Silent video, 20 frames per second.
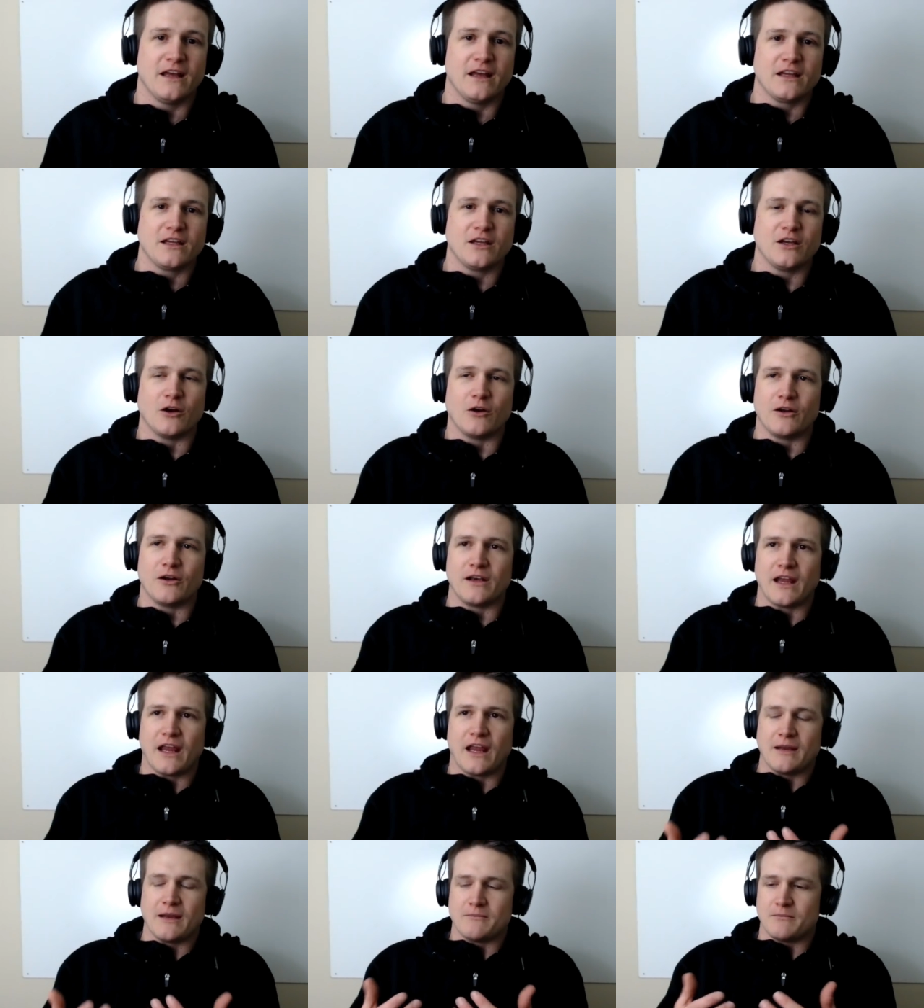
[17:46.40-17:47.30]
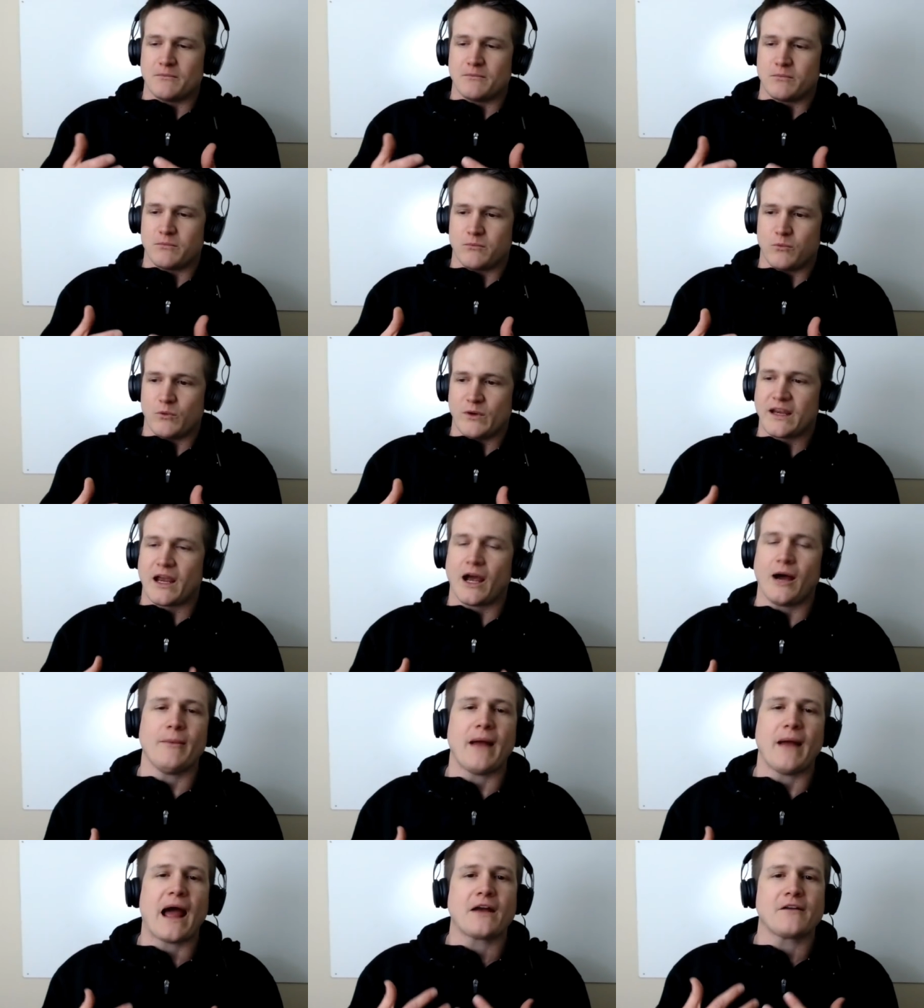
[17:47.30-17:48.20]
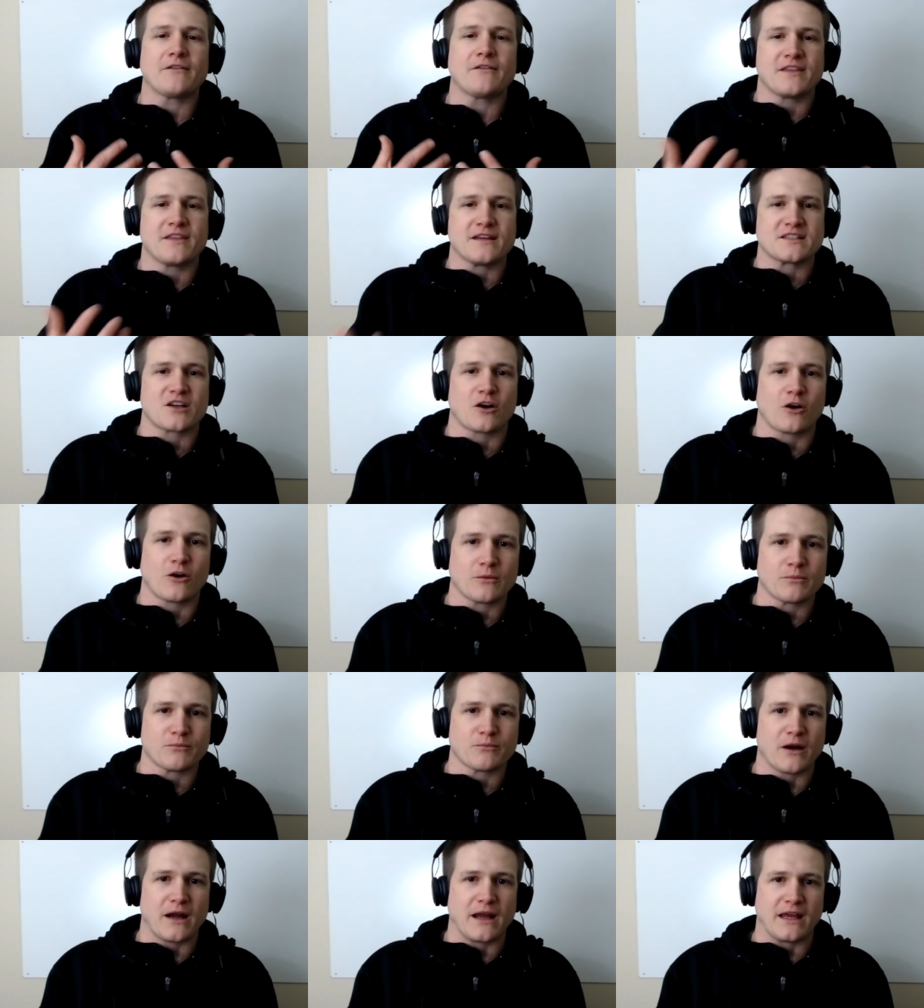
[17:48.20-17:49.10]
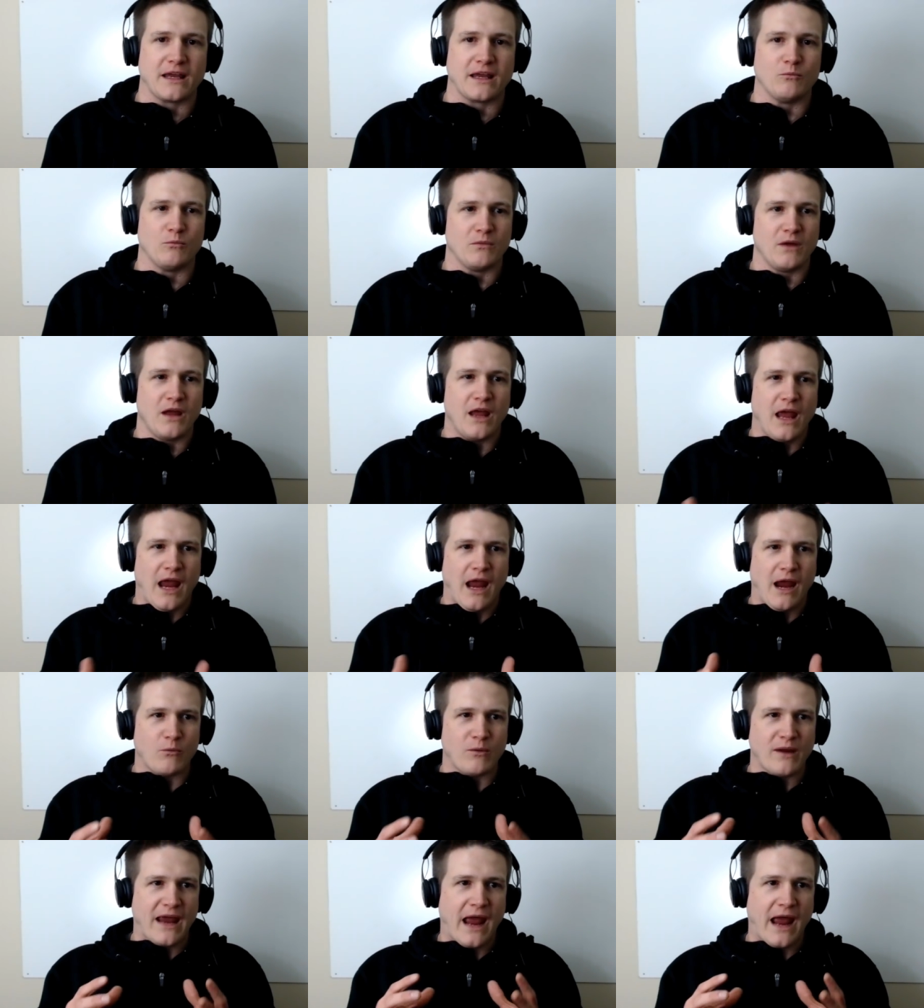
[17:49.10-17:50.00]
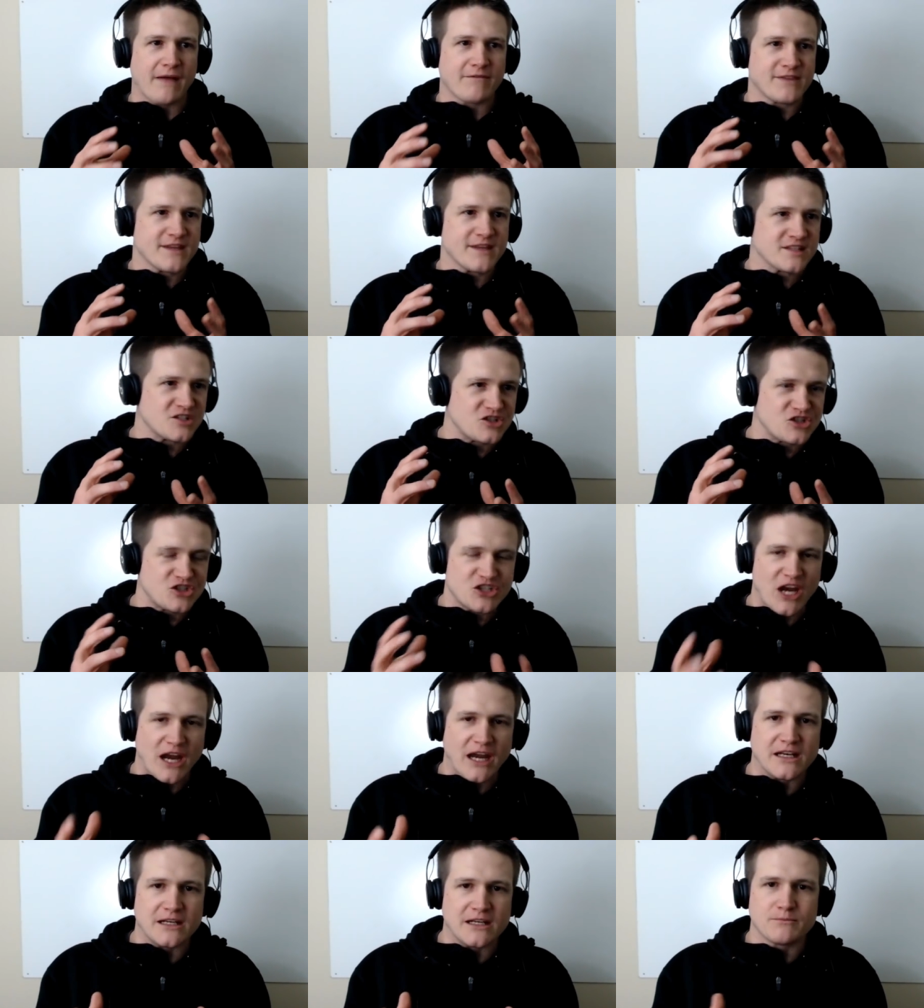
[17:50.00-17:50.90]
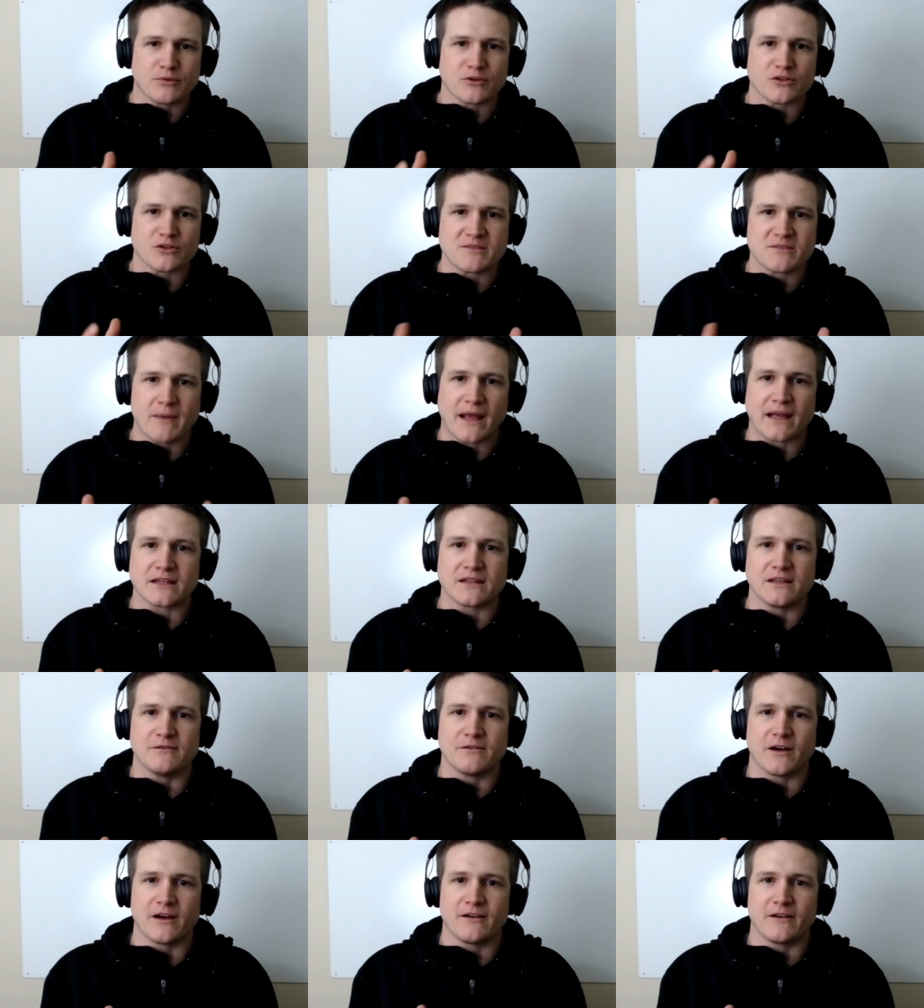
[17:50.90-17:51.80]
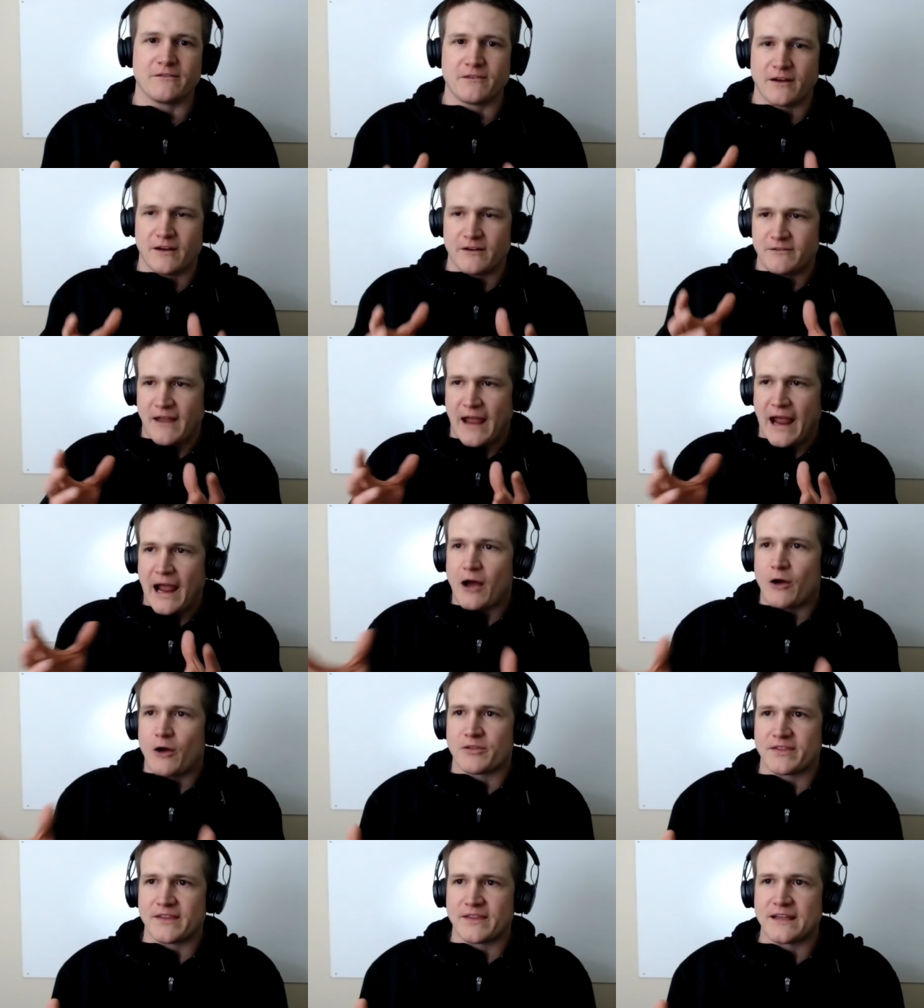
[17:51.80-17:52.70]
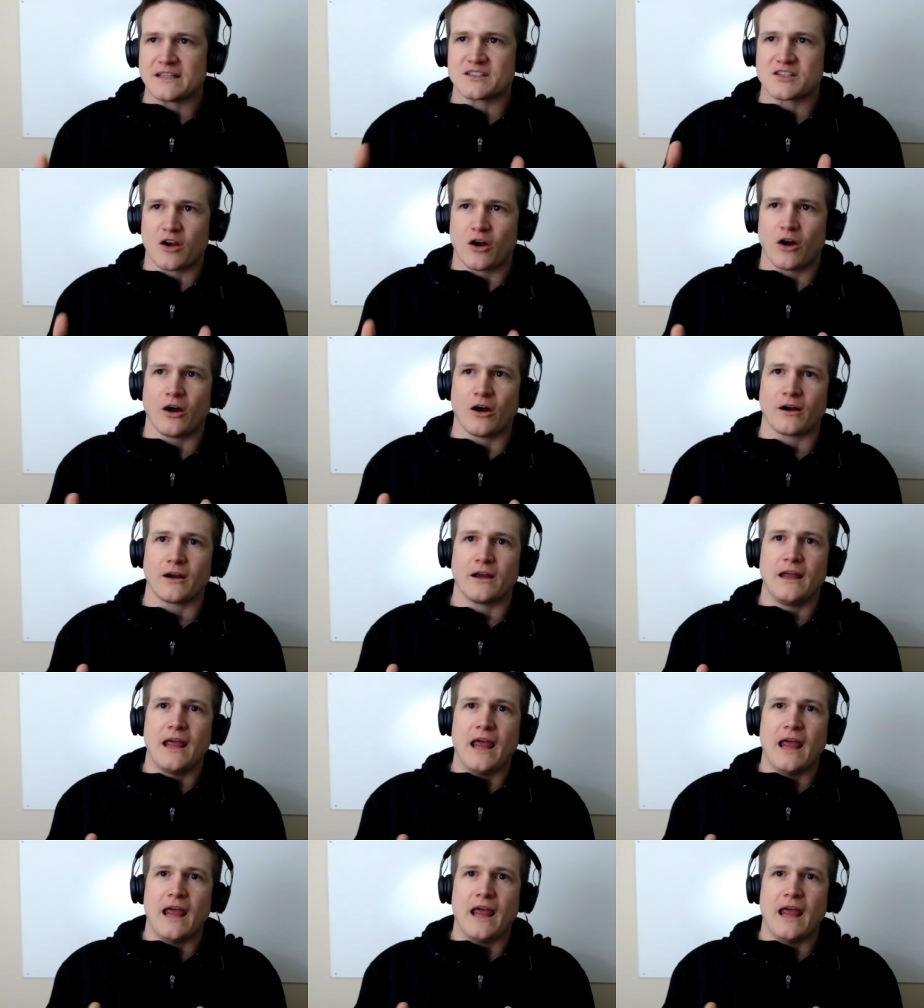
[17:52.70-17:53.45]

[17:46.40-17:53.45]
You know, and and we come out of this heartbreak and and we have this jaded perspective of of how things are.